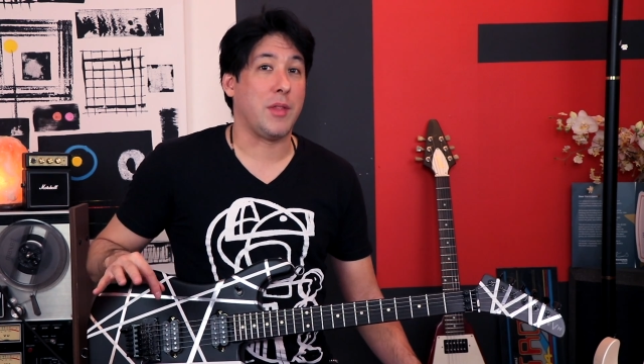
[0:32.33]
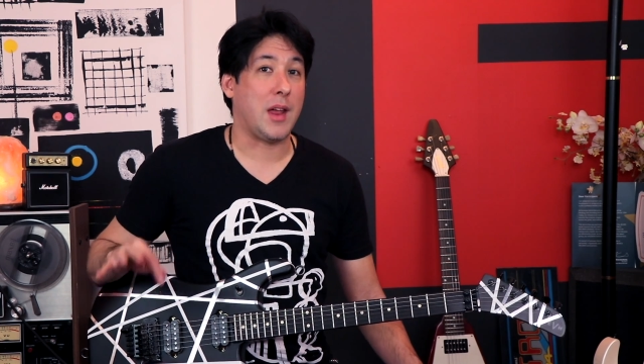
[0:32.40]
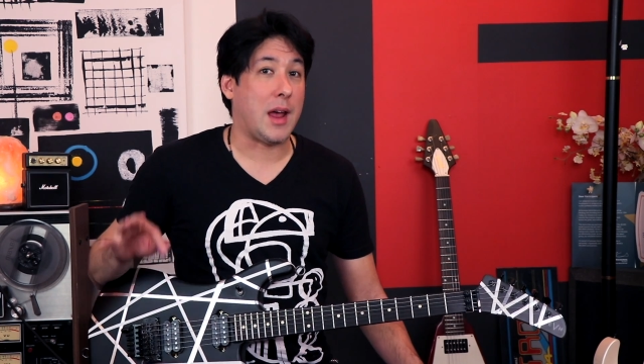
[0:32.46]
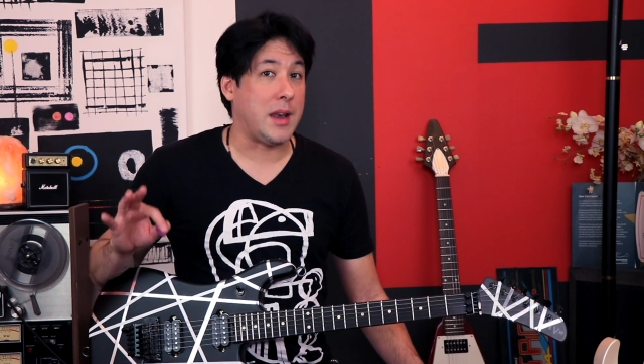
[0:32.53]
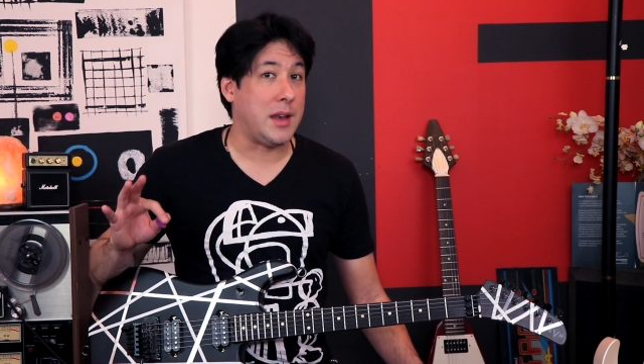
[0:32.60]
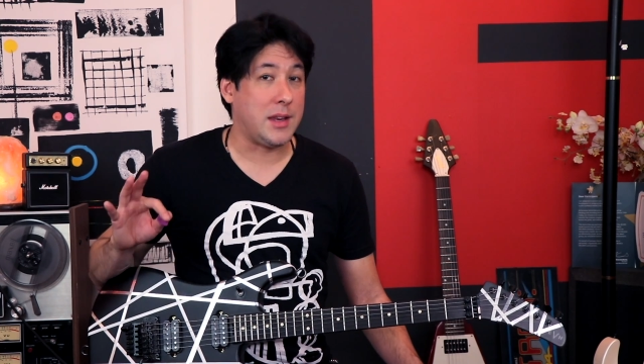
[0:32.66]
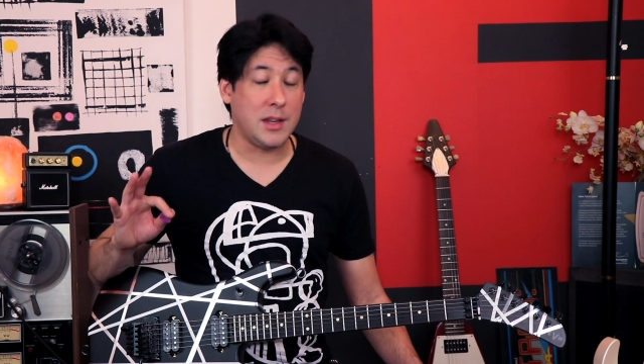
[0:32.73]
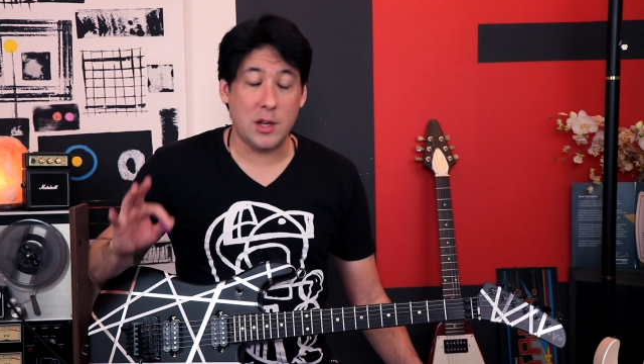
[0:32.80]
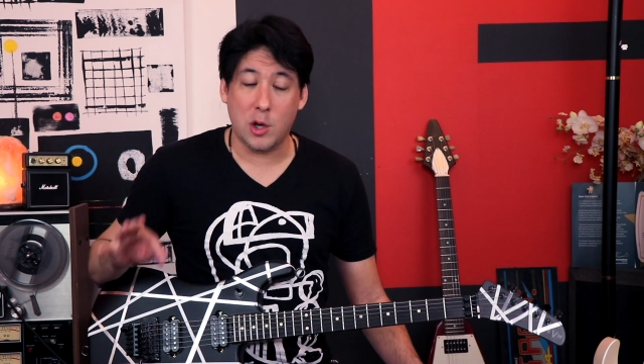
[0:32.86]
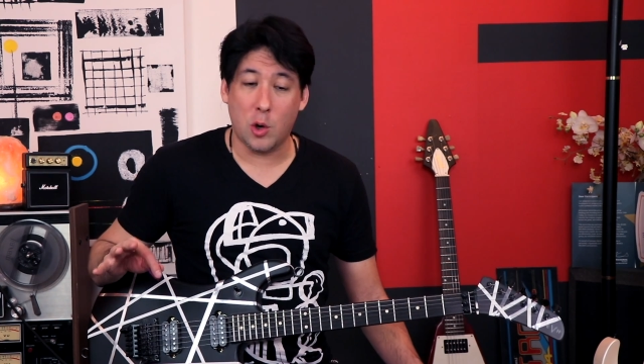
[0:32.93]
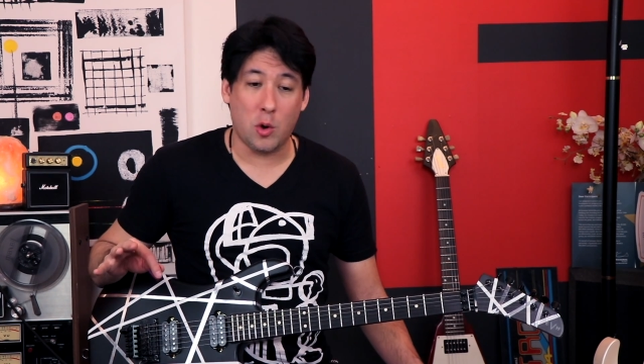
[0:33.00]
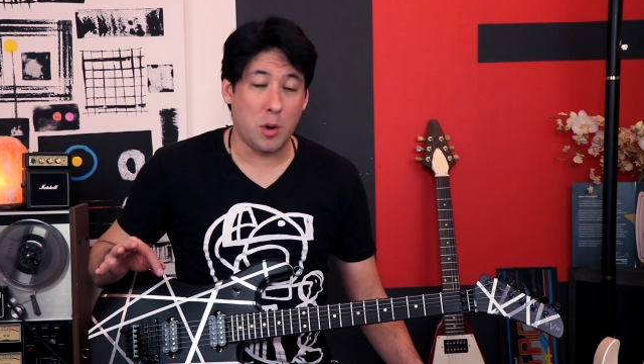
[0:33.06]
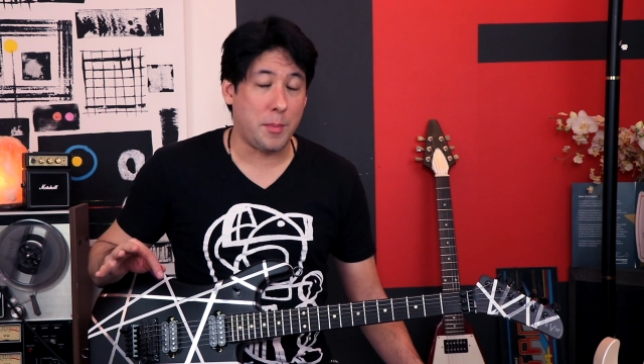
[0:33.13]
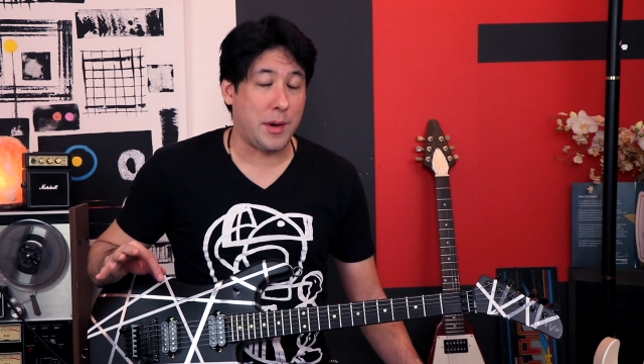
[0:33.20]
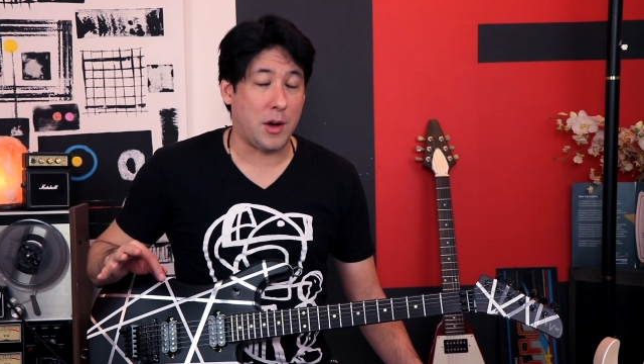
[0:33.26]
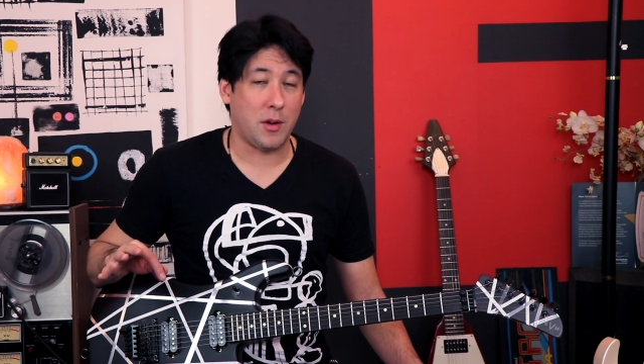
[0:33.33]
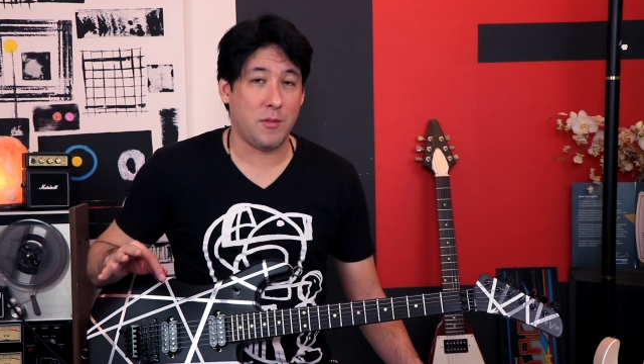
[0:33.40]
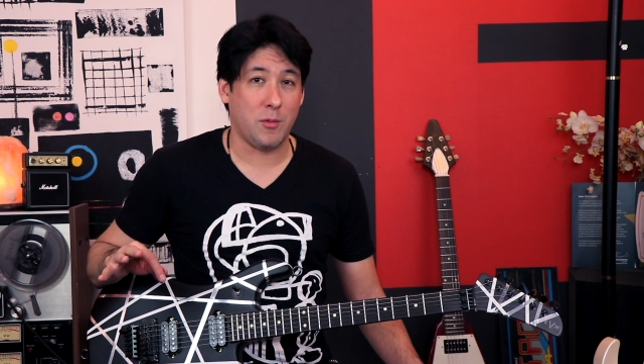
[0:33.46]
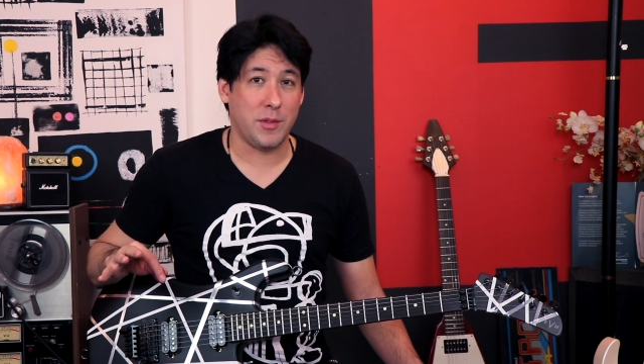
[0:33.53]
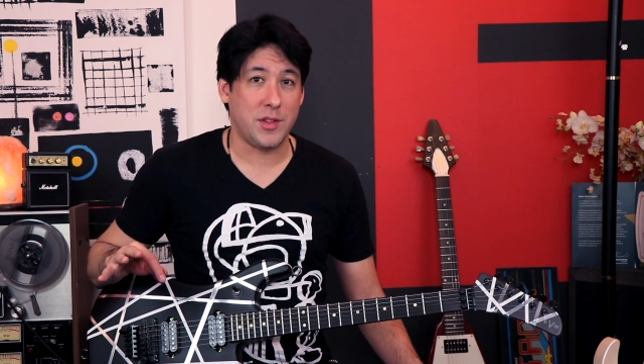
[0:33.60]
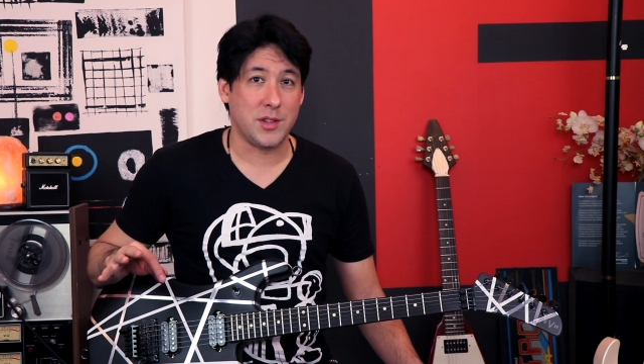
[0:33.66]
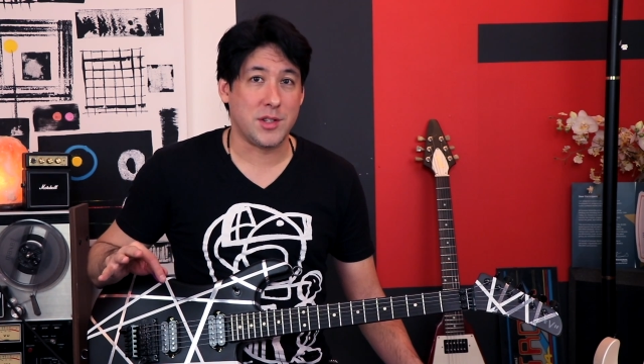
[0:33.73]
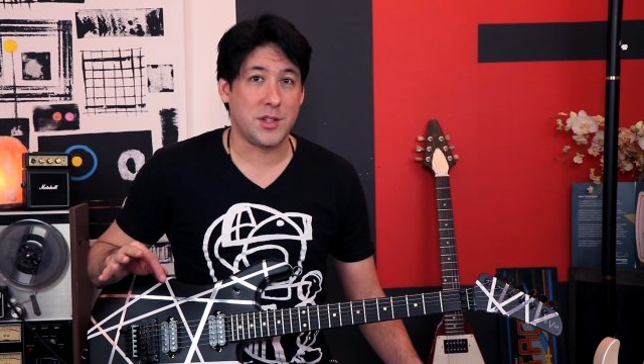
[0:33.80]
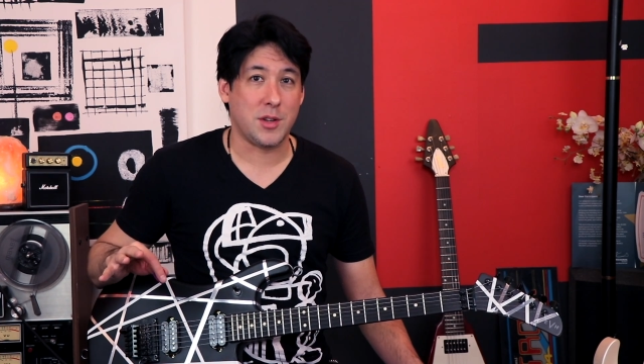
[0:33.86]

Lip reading: that I didn't know about with this